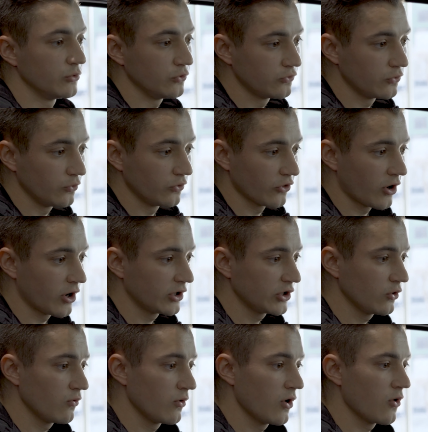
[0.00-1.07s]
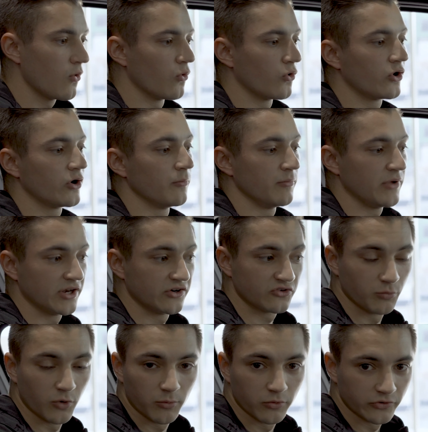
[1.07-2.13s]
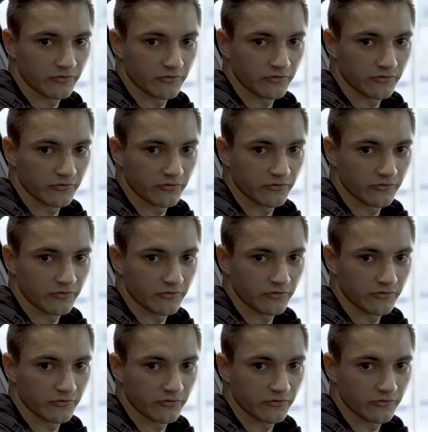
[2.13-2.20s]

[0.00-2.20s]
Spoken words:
Bluetooth Audio or Manage Mobile